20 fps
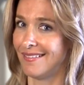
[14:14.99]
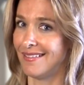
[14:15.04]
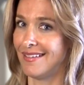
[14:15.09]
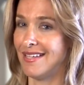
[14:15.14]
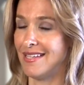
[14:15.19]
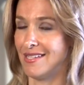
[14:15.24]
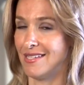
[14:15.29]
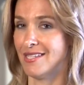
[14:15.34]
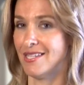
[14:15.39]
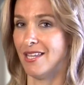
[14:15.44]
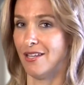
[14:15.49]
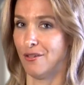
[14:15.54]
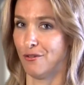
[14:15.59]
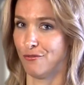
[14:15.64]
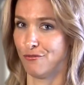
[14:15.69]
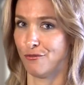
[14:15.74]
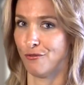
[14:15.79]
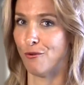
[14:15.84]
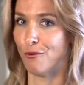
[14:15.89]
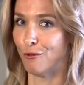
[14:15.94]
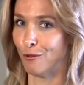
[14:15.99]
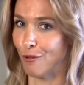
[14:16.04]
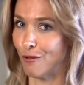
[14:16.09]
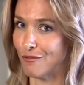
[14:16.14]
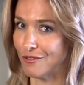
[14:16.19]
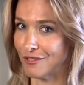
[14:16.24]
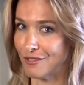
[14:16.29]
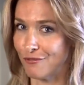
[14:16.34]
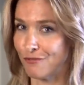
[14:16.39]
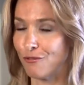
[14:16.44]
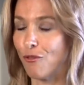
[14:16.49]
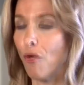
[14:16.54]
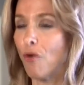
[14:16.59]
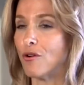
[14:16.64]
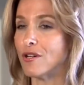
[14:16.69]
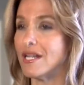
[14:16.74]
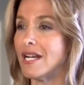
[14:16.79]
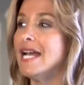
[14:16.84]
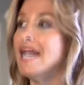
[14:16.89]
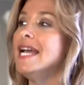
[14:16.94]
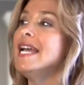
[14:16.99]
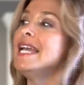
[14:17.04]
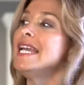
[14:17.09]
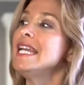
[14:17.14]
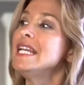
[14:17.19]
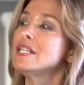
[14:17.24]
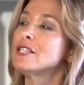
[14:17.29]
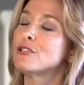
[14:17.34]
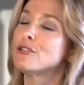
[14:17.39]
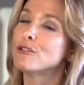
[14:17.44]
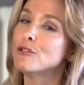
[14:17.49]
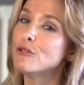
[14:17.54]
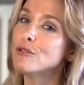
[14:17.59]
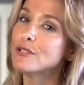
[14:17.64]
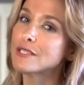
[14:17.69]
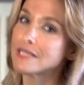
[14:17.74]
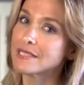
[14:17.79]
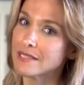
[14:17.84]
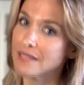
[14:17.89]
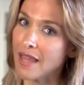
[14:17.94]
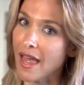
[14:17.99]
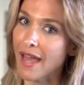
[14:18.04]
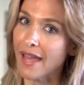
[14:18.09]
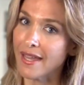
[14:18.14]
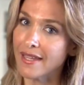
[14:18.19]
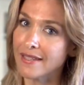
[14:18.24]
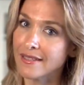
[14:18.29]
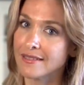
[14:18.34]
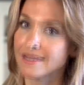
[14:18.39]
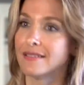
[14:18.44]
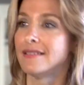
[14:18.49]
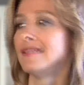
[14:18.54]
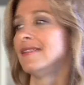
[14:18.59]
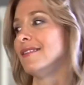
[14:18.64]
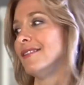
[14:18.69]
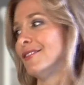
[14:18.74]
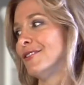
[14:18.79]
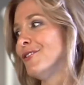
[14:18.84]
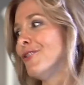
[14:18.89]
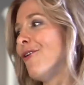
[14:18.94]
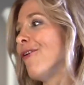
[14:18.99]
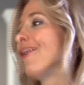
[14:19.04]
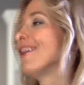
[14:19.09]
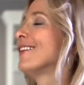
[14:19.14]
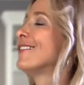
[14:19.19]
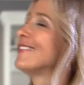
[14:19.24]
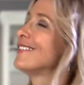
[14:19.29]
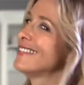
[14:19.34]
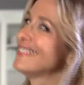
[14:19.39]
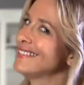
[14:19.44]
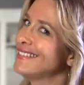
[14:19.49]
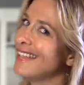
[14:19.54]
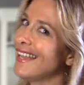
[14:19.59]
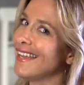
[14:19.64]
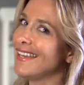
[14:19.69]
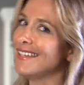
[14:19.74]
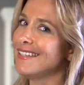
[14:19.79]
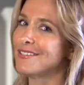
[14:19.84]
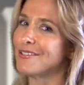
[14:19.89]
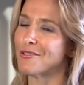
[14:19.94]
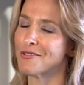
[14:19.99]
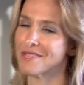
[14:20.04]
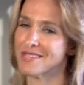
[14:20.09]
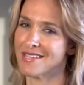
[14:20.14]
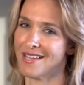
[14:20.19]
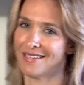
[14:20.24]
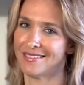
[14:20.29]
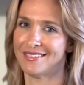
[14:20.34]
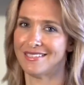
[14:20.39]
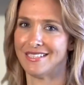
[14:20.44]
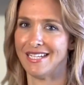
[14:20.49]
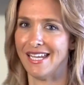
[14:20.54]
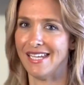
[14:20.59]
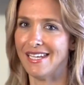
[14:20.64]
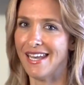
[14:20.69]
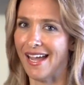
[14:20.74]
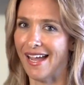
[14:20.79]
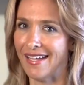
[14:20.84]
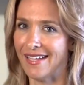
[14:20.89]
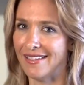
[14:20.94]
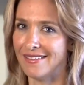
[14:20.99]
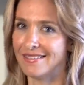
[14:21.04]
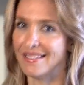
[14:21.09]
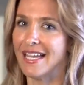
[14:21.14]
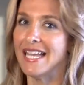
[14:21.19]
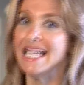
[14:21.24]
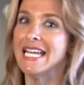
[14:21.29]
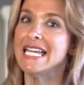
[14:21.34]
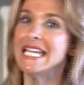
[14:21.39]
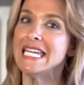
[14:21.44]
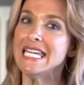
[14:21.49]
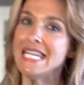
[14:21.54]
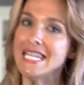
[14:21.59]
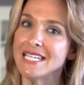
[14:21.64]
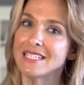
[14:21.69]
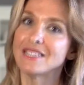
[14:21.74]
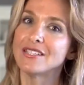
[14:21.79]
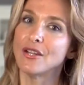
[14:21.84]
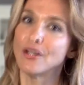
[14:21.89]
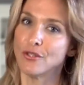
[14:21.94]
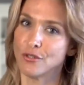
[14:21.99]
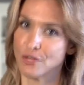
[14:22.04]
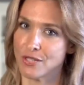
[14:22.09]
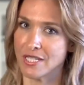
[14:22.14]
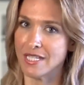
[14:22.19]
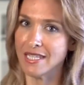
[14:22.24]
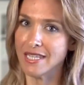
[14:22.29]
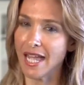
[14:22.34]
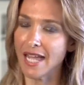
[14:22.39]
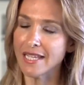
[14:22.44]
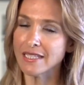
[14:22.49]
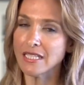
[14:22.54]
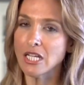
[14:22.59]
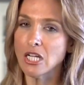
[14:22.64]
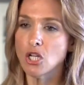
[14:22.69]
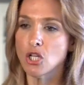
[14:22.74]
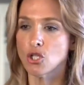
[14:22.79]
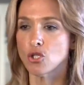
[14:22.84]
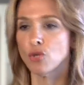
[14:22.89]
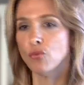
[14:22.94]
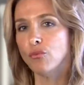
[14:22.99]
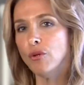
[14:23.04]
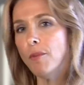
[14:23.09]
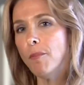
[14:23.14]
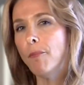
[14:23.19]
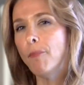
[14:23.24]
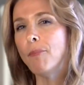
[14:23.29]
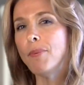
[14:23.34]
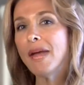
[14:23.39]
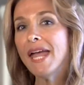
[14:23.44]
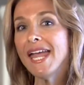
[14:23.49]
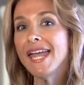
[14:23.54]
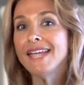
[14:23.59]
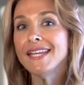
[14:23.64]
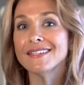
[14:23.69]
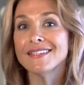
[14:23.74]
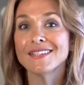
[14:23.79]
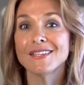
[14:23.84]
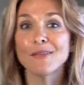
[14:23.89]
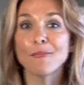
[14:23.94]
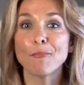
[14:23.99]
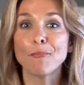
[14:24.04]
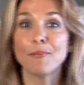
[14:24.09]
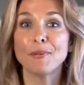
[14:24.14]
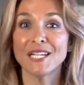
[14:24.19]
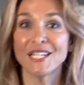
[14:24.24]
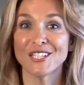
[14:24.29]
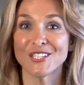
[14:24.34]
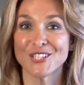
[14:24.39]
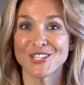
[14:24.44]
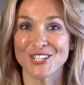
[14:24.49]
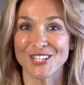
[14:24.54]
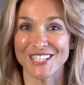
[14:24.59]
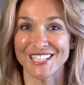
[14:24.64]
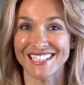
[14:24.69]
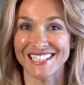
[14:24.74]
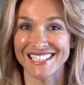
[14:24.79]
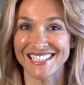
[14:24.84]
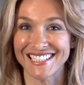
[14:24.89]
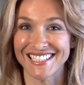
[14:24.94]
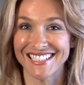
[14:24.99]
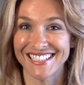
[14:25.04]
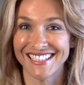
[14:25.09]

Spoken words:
instead of all over the floor. It looks like going on a date on Saturday night. You see that? So we paint the picture